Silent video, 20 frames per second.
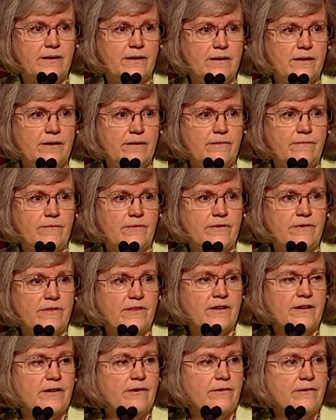And one
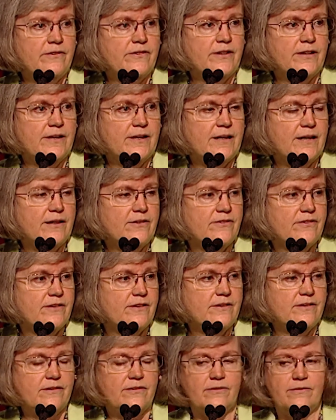thing I always get asked
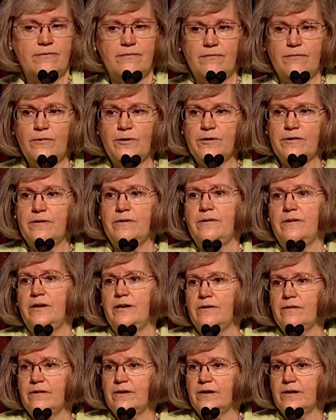is, what are you
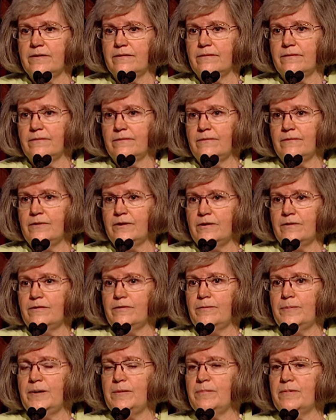hearing? What do
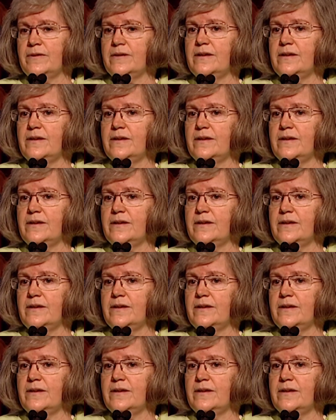people